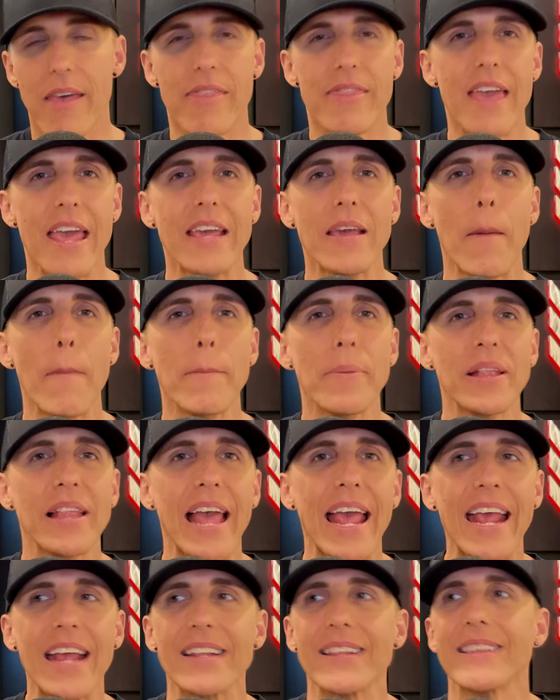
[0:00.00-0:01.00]
They
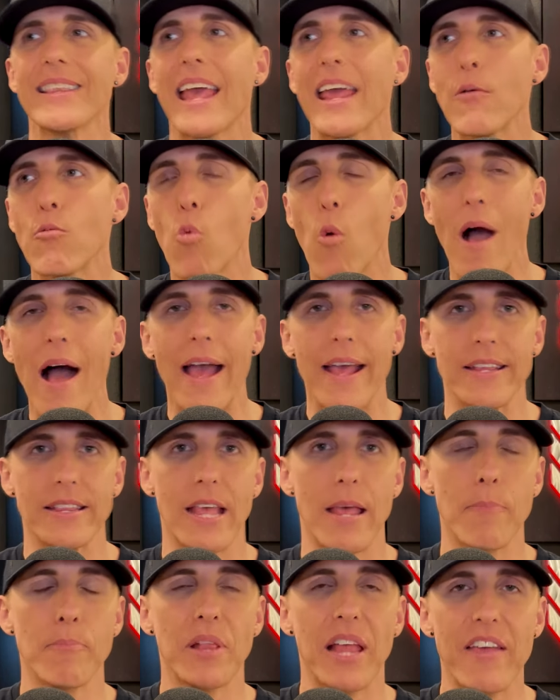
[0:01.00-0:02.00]
complain, they whine,
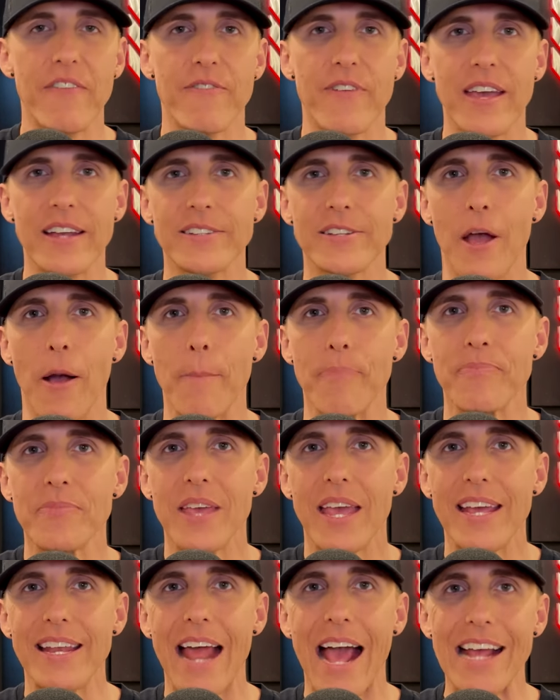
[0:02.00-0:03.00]
they play victim,
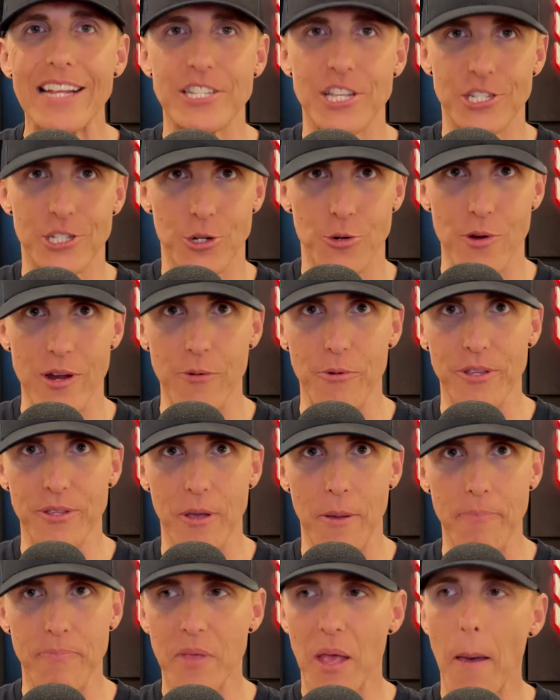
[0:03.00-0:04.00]
and I disagree with
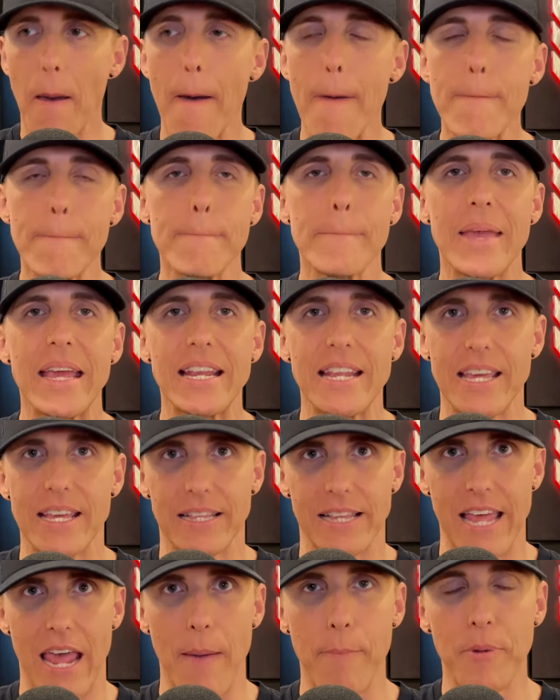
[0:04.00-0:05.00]
them.
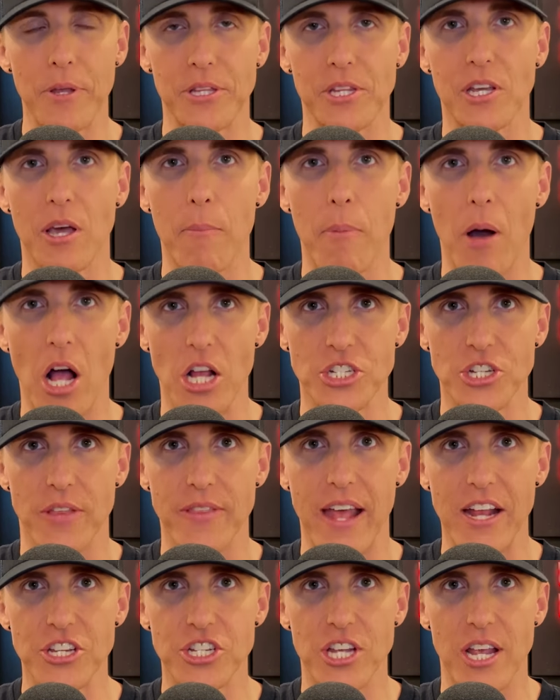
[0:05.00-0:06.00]
Immediately, I put the kibosh on
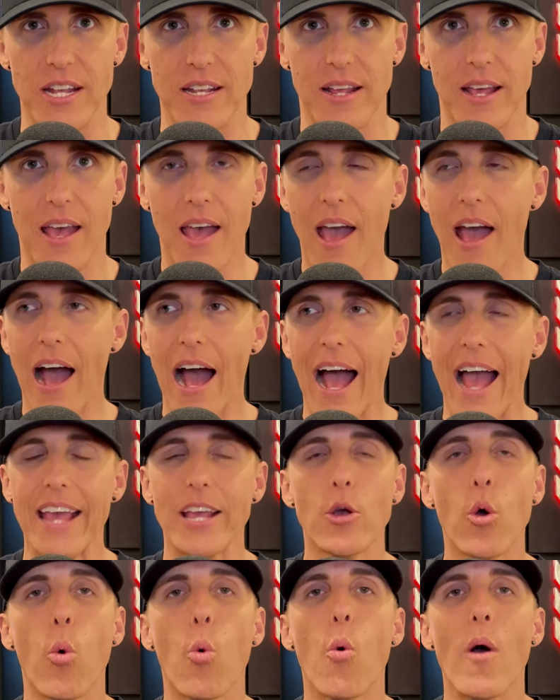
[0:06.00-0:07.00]
that shit. I
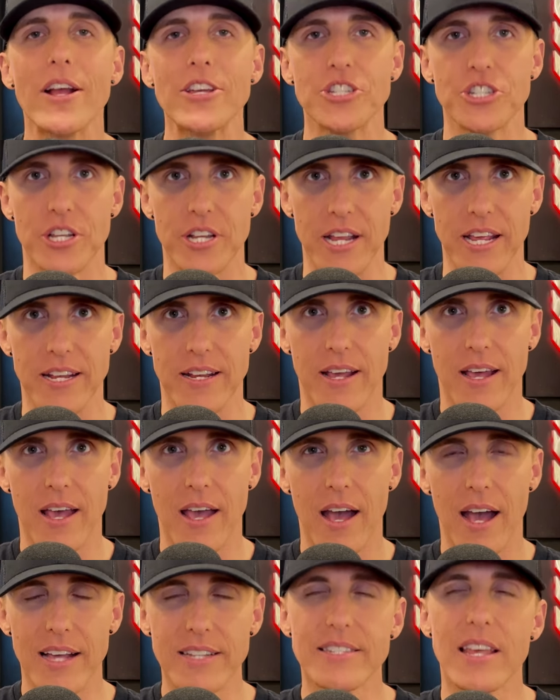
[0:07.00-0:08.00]
question it.
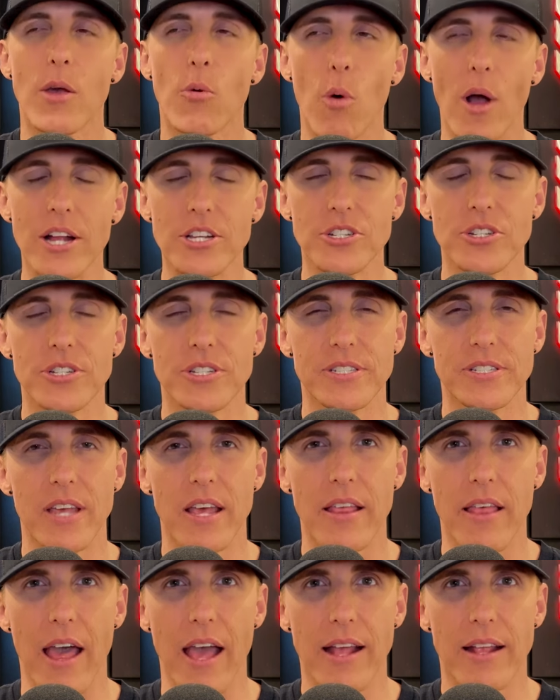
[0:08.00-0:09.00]
I say, Why'd you just
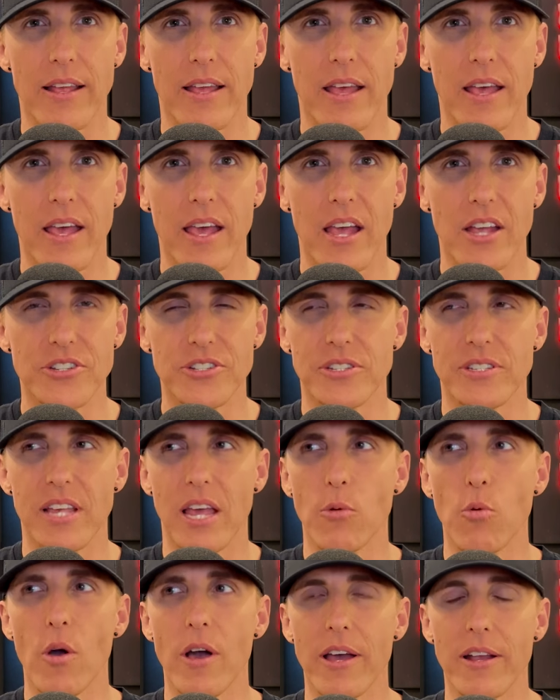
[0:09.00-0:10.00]
say that? And she's
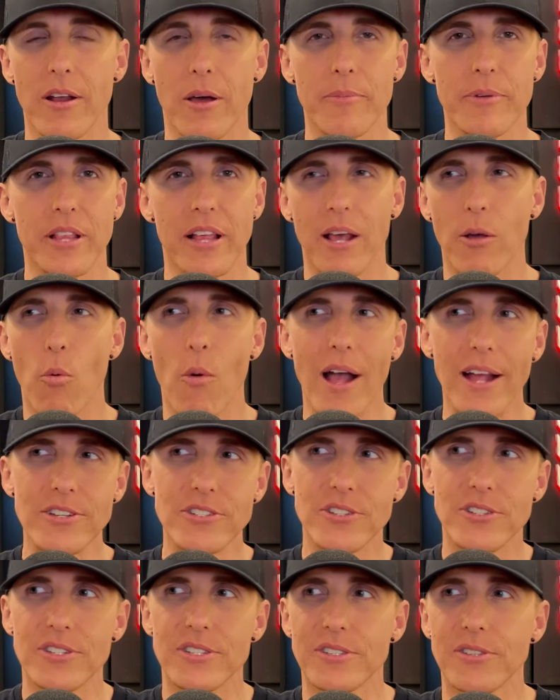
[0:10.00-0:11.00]
like, What? I'll be like, Why'd
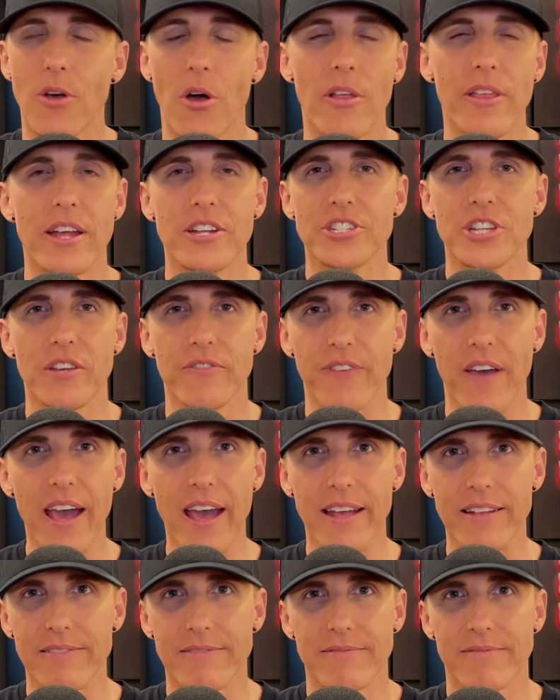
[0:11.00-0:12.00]
you just call that chick
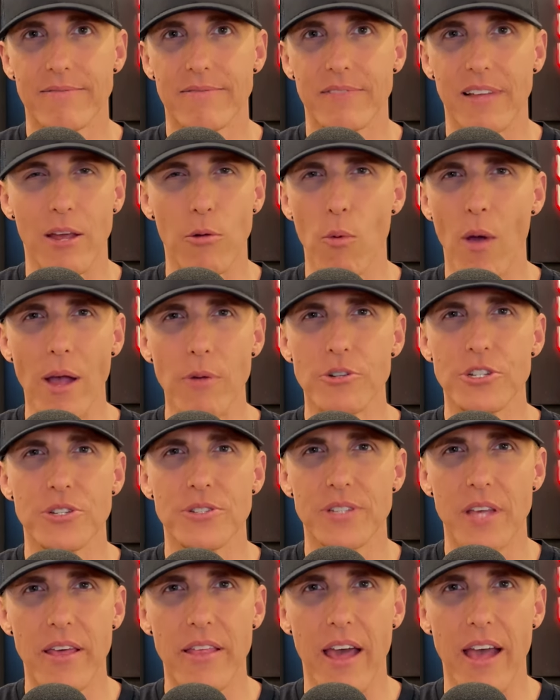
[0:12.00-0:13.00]
fat? Like, why would you
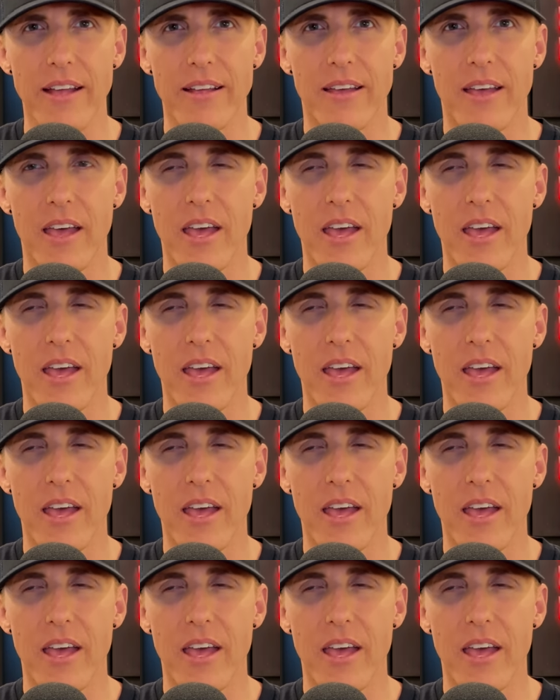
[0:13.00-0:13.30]
say that?